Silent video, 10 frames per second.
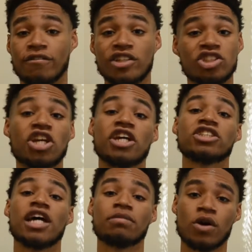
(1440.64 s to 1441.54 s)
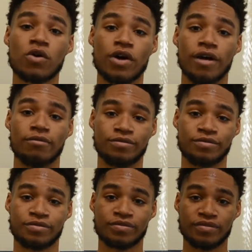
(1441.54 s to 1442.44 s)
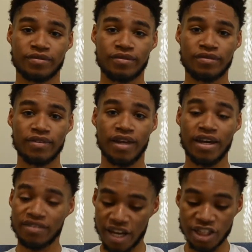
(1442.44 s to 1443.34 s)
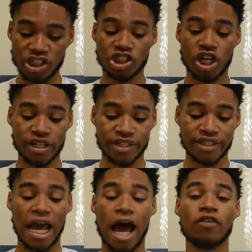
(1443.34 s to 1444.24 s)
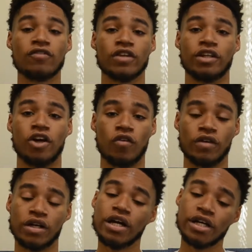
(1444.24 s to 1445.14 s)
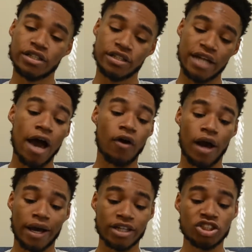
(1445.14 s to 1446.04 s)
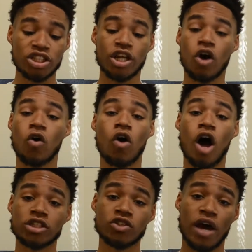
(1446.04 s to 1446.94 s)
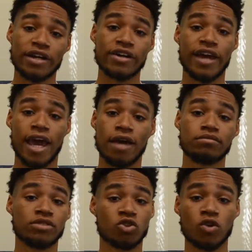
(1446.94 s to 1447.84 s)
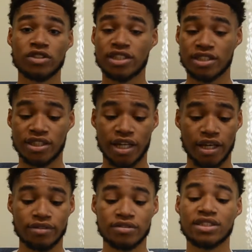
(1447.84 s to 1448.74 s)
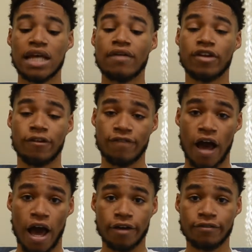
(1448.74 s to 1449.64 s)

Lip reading: He's changed that program. And they shut down Villanova. Now, Akinjino also had a good game. Scored 16, 7, and 5.